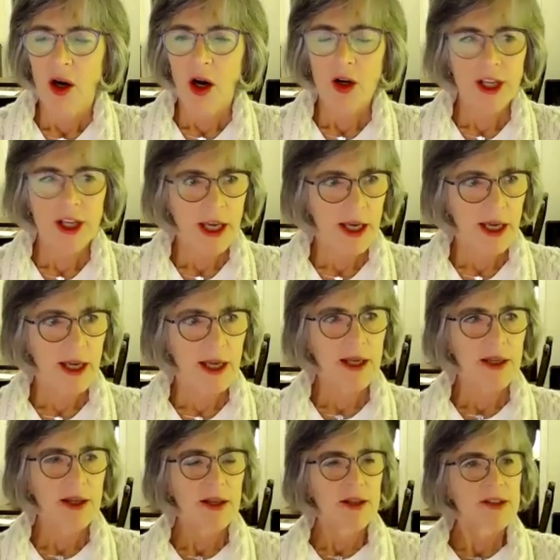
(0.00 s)

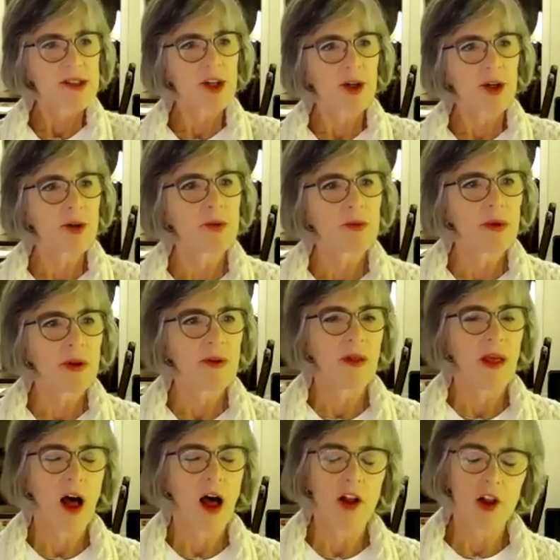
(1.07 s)
Okay. So
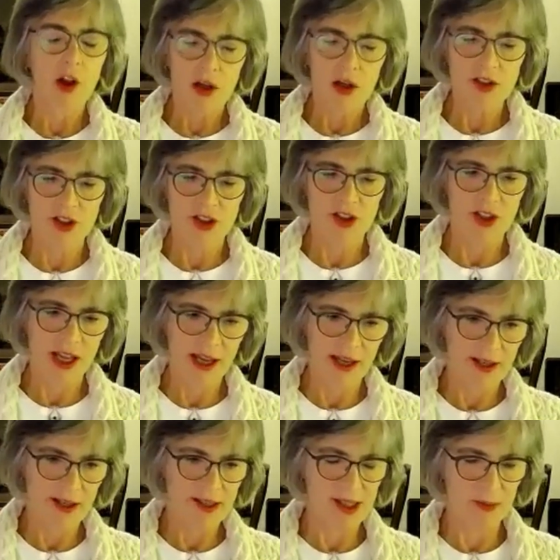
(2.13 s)
a lot
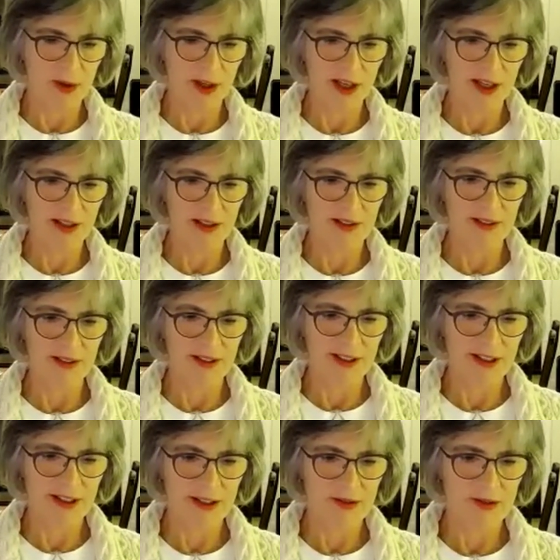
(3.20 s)
has been,
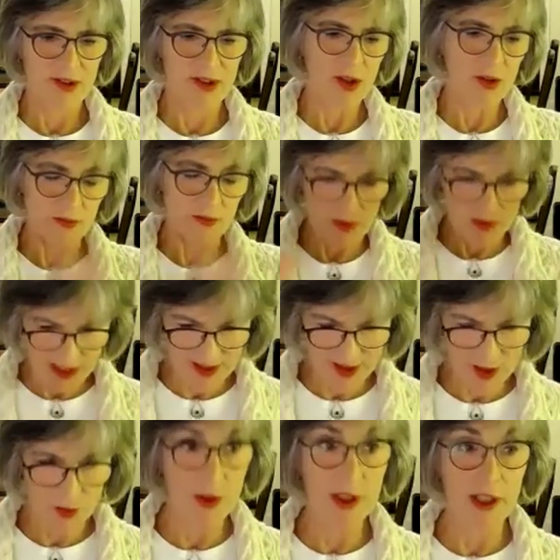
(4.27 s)
so that's a
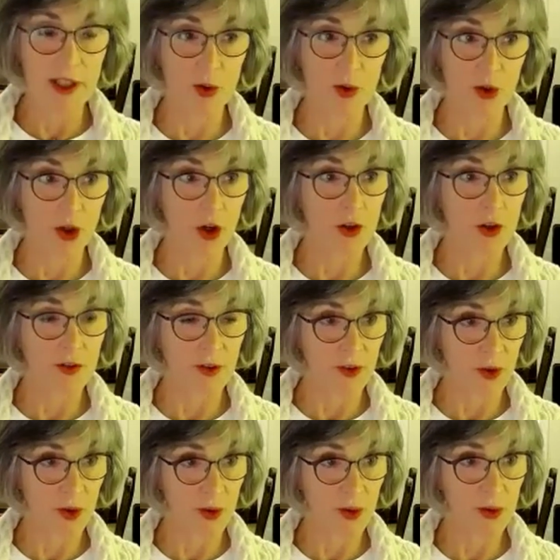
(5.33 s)
really good
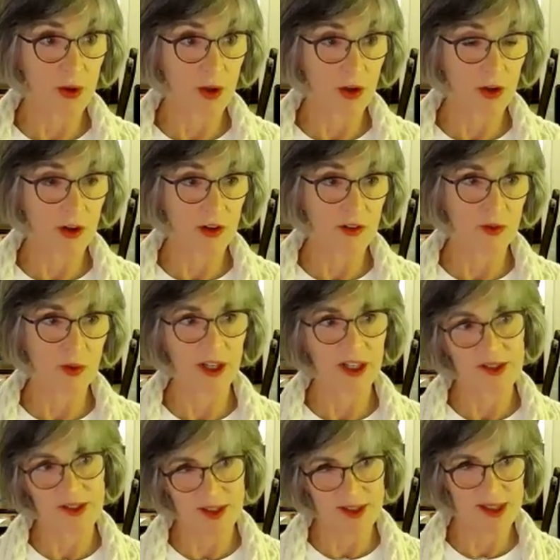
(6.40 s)
overview of what
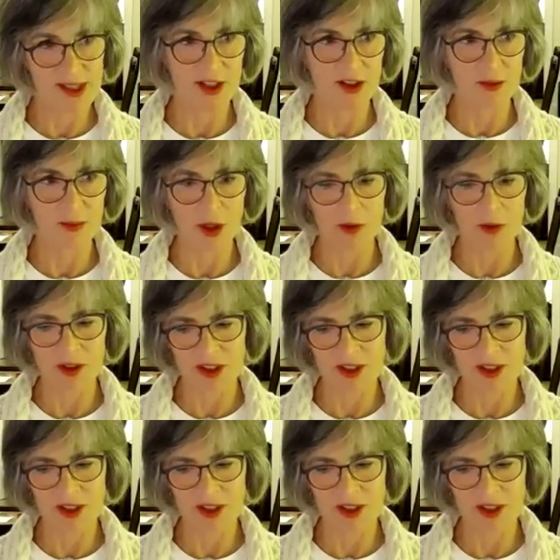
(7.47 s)
exists at the moment.